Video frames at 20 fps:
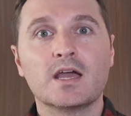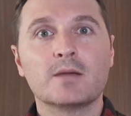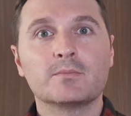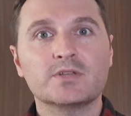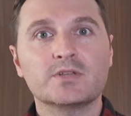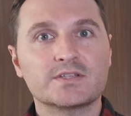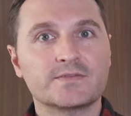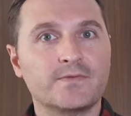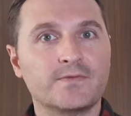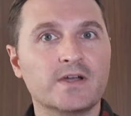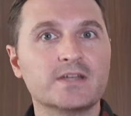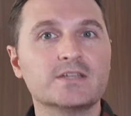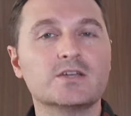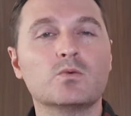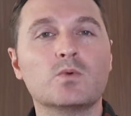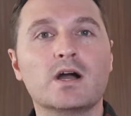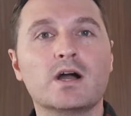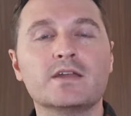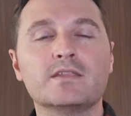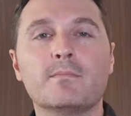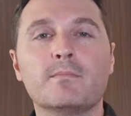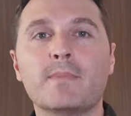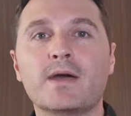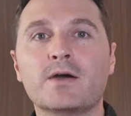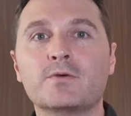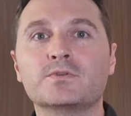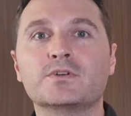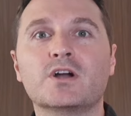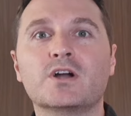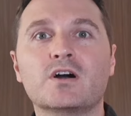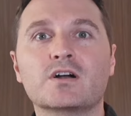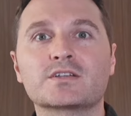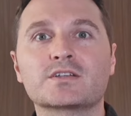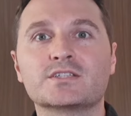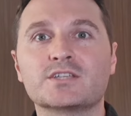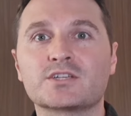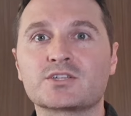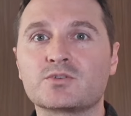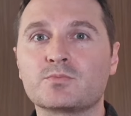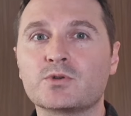Plus, find out why the Mt. Gox
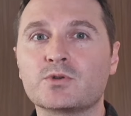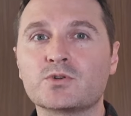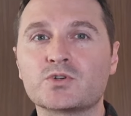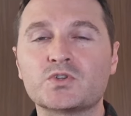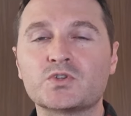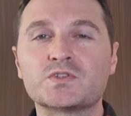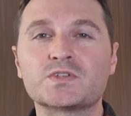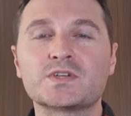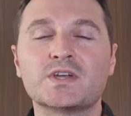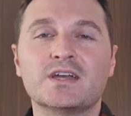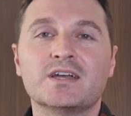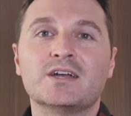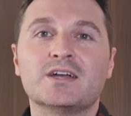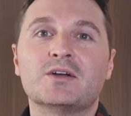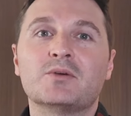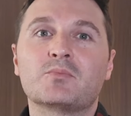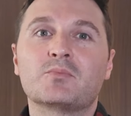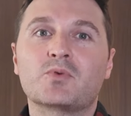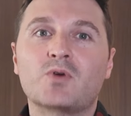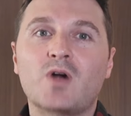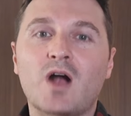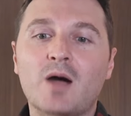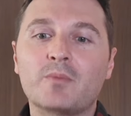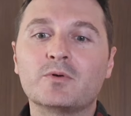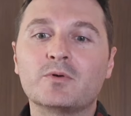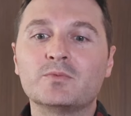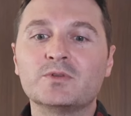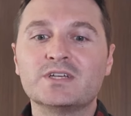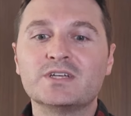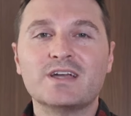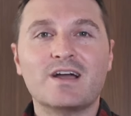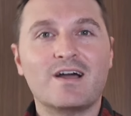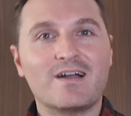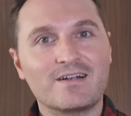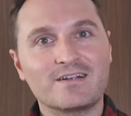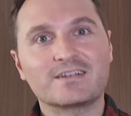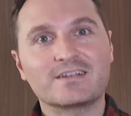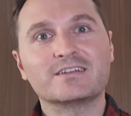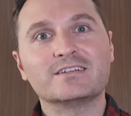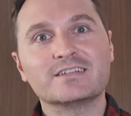distributions probably
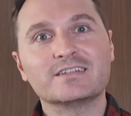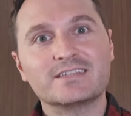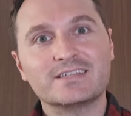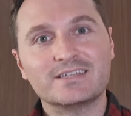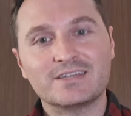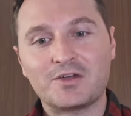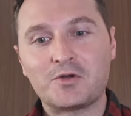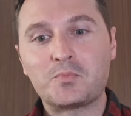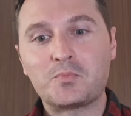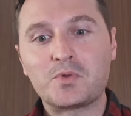aren't going to kill